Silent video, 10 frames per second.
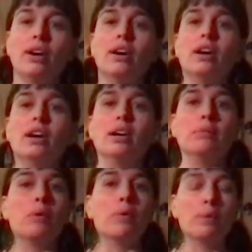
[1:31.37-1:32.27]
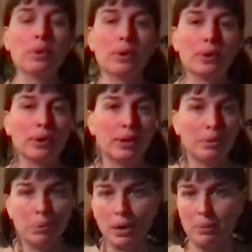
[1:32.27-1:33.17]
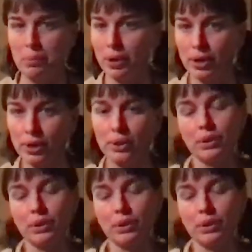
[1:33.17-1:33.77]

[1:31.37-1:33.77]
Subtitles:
or put a book